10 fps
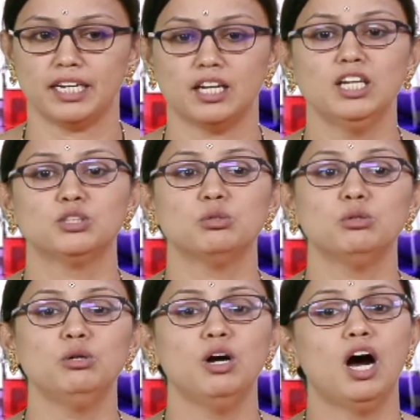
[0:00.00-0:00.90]
So,
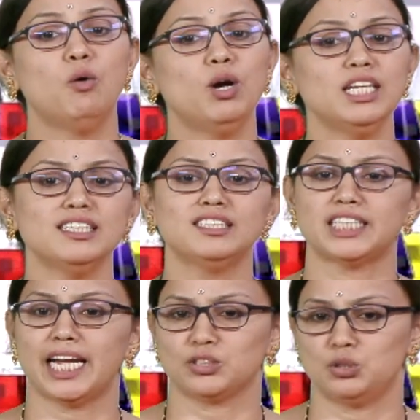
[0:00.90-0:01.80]
what is the
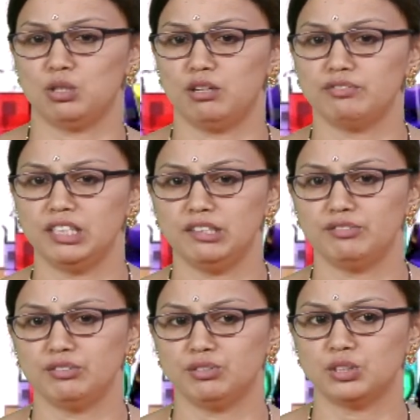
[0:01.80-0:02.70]
structure of leaf? If
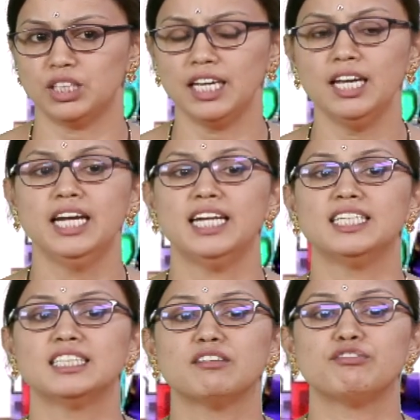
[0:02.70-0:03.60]
you say, it is a
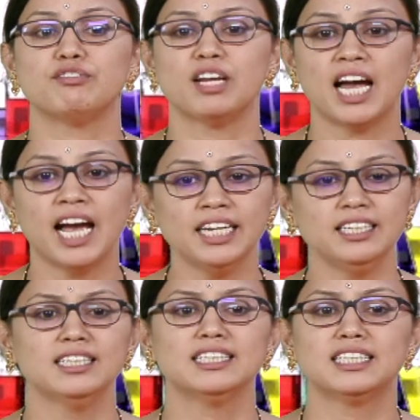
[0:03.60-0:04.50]
flat
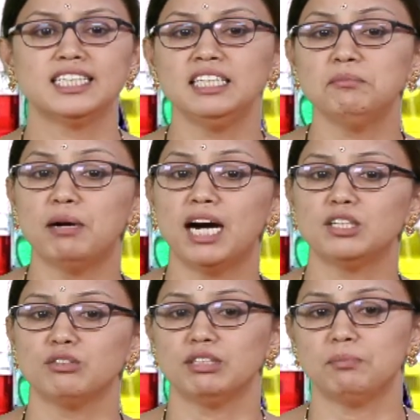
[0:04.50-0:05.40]
green part of
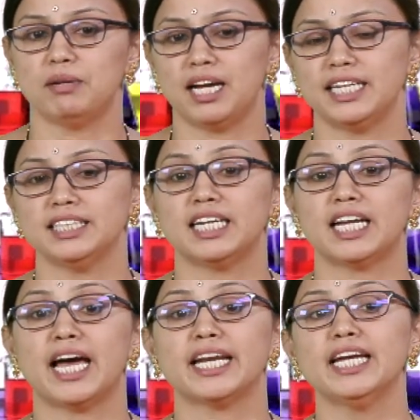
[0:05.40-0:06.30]
the plant that
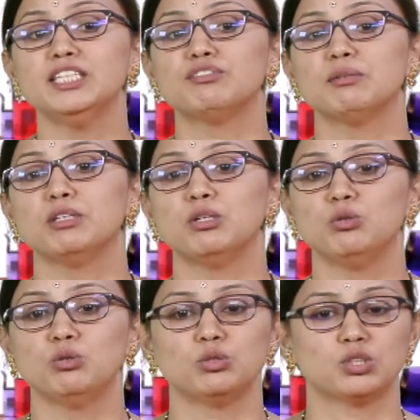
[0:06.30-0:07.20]
arise from the nodes.